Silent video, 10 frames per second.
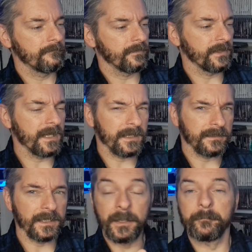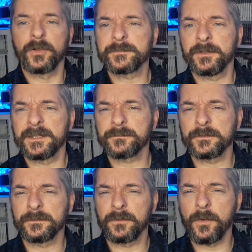But yeah, and possibly this
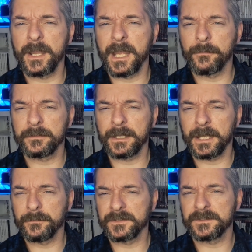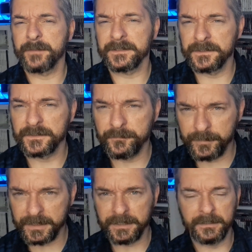wasn't quite how I was expecting it to
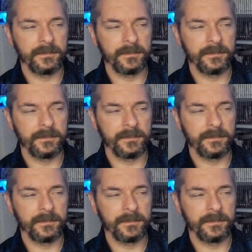be.